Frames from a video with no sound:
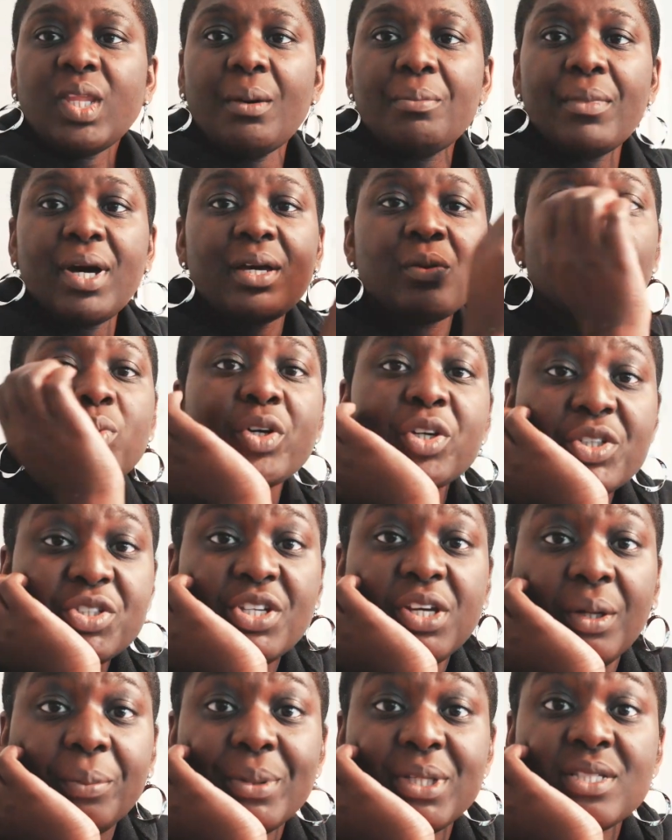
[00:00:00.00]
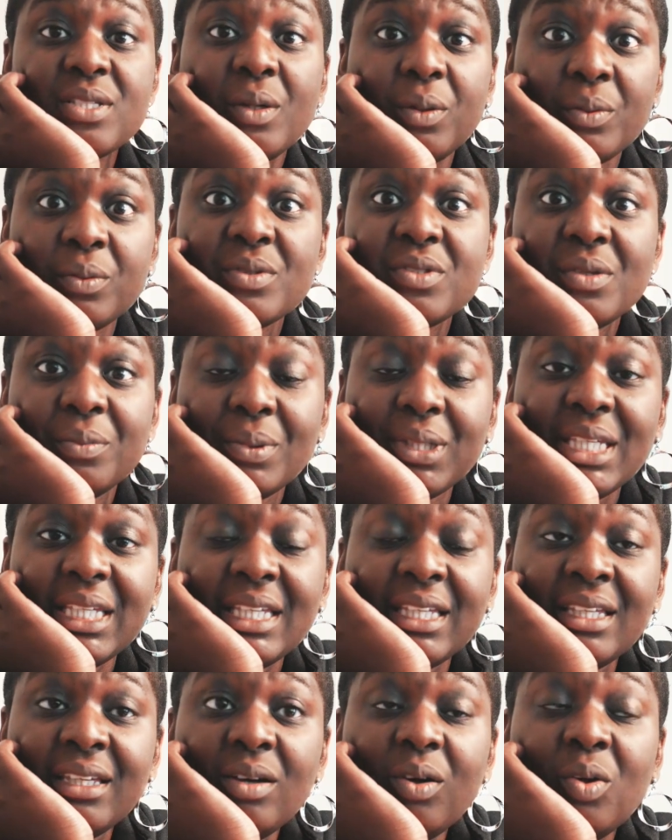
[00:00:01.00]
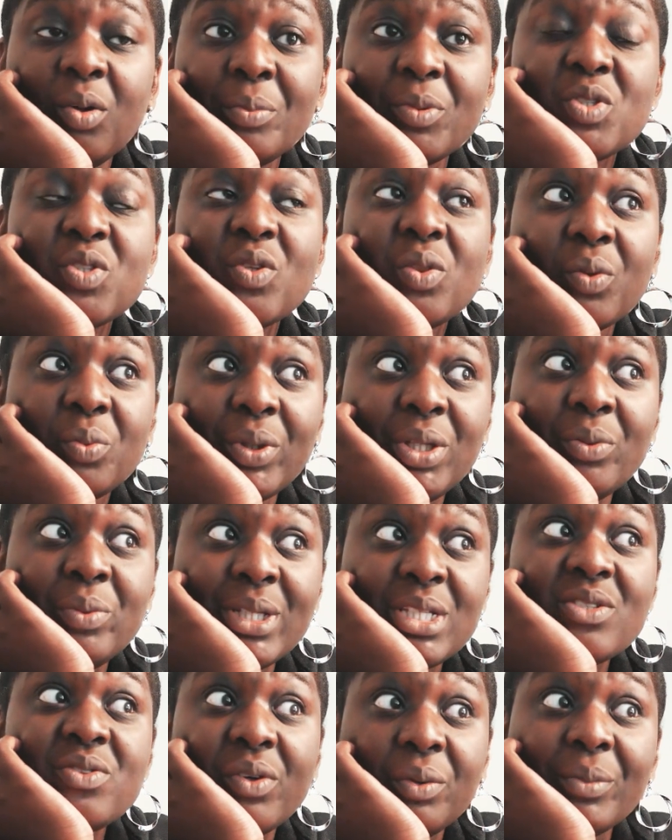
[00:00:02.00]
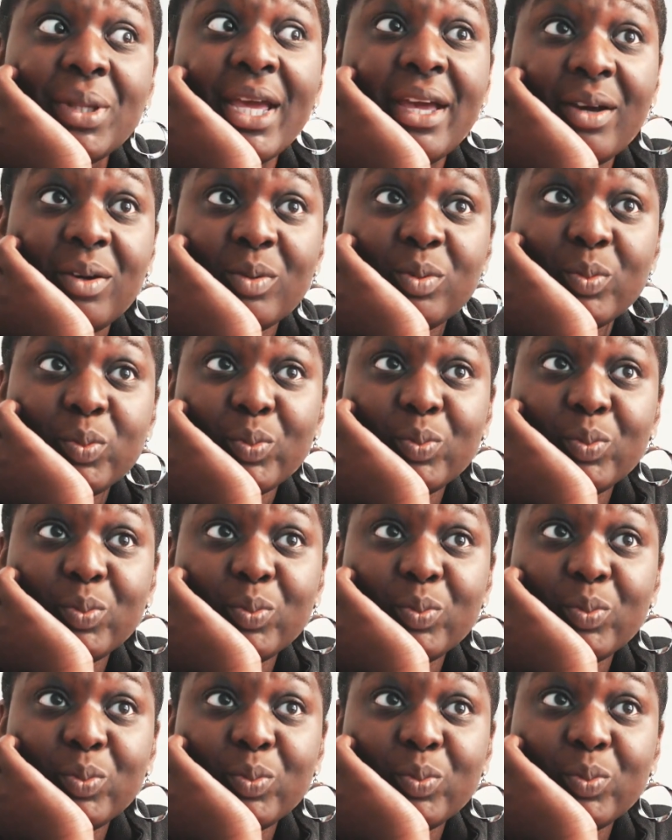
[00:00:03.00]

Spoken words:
My workshop is going to be almost 3 weeks from now.